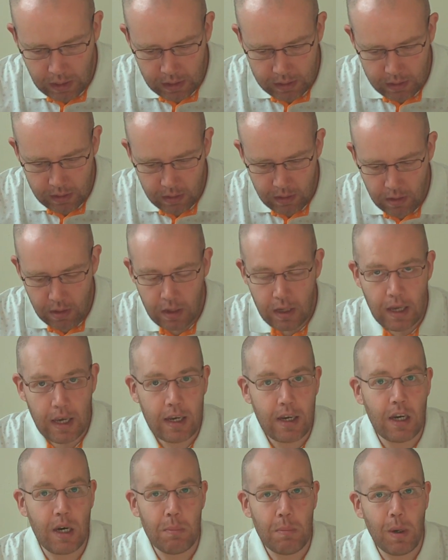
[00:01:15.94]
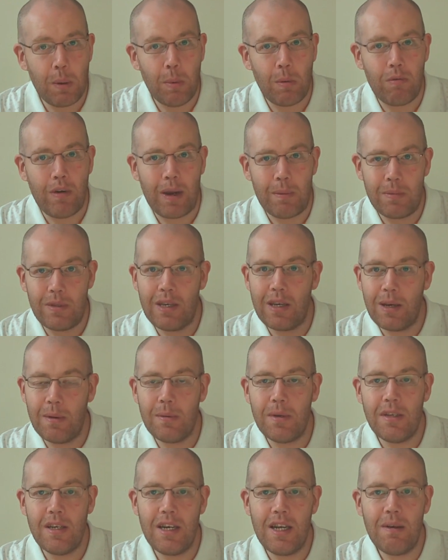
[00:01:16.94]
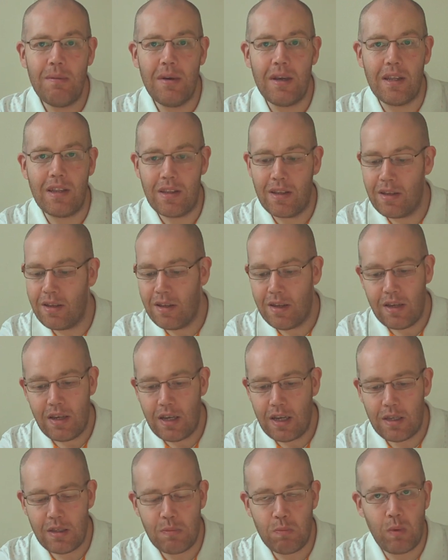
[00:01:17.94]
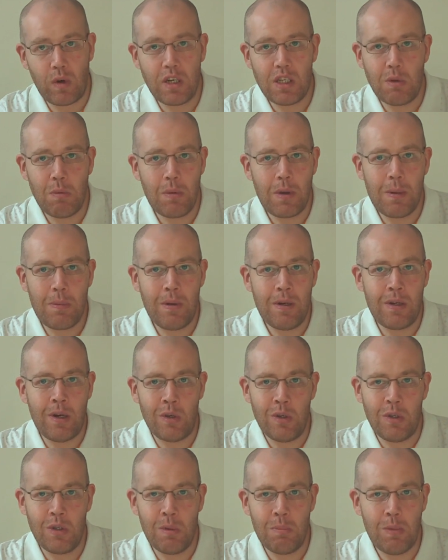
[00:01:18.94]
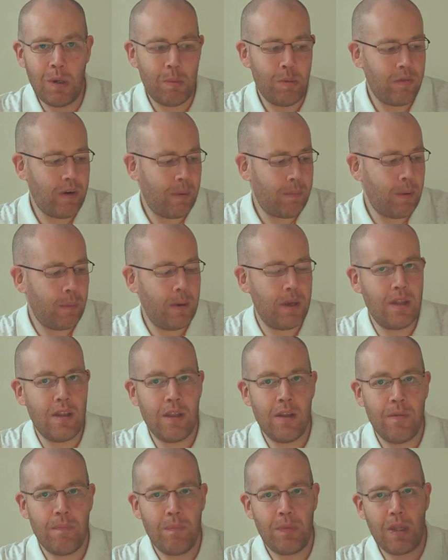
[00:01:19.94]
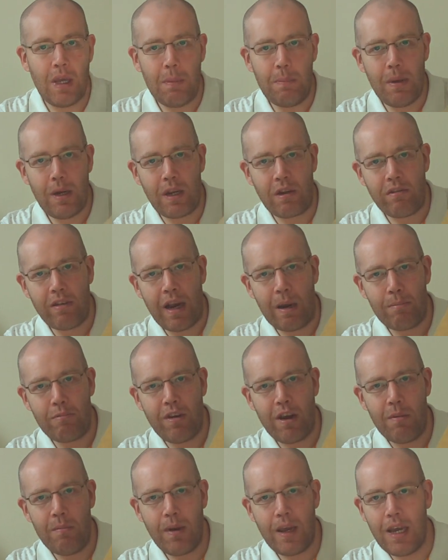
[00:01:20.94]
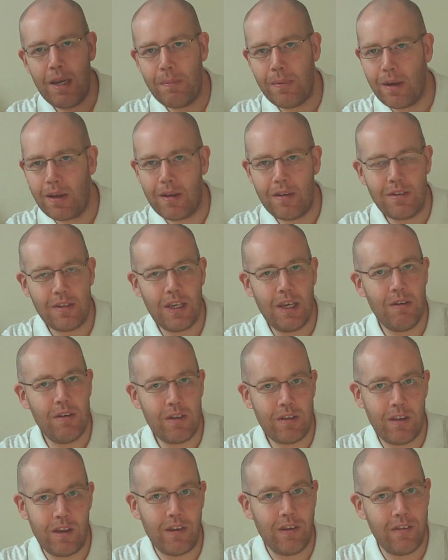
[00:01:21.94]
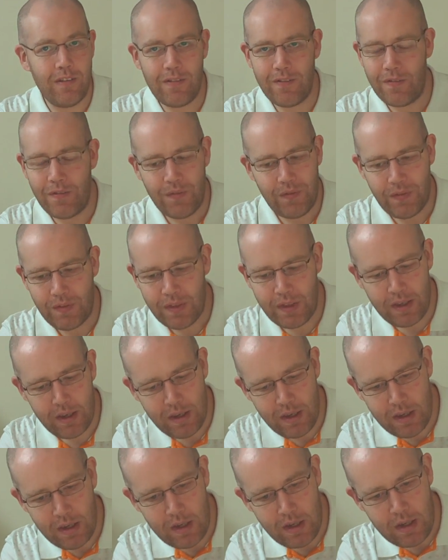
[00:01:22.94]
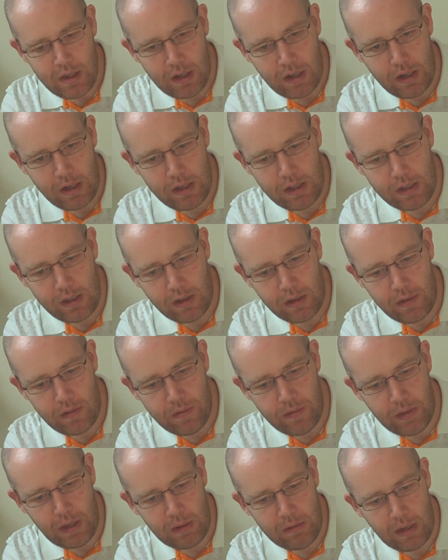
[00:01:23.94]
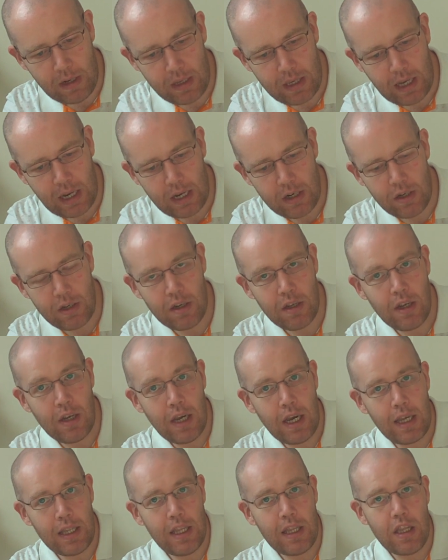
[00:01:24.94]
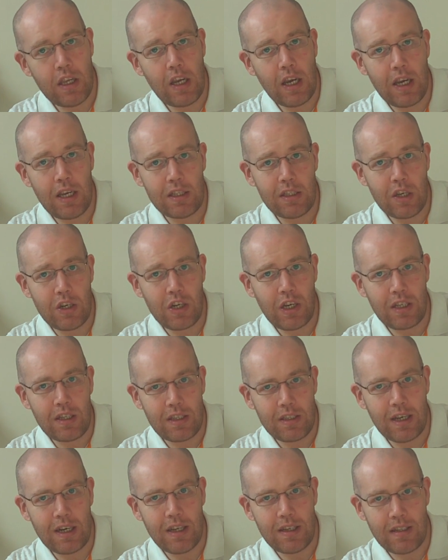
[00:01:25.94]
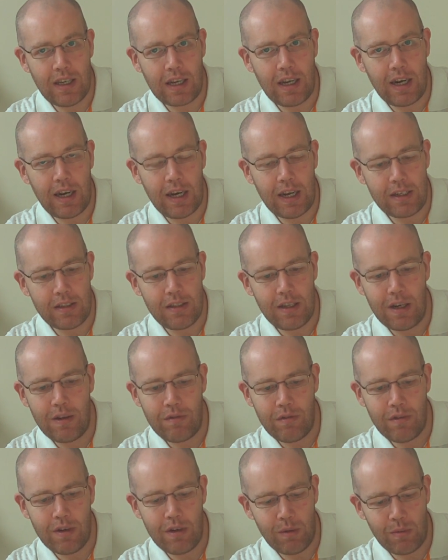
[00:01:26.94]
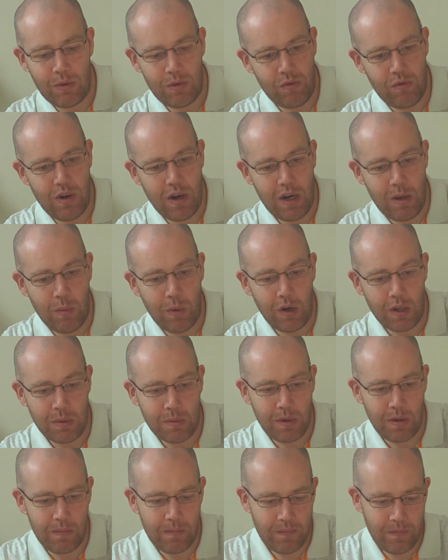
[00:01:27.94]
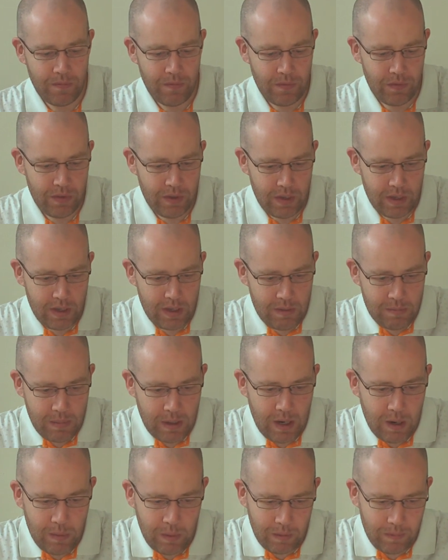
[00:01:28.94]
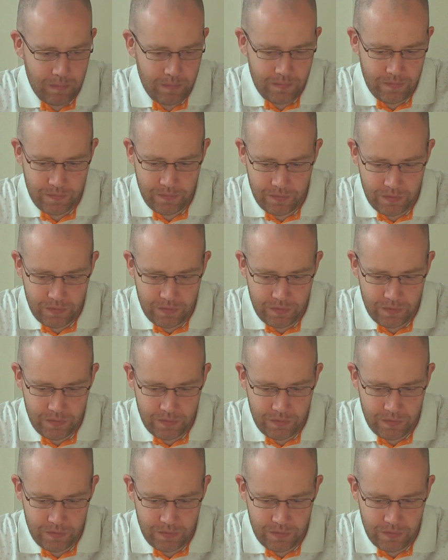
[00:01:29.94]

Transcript: excellent. He could have bubble wrapped it, I mean, you know what I mean? It's why is it with people not using bubble wrap? I mean, a bit of crap brown paper, seriously. Honestly, no dedication. And then they have to cheat to send it second class to the corner, which really winds me up. But oh well,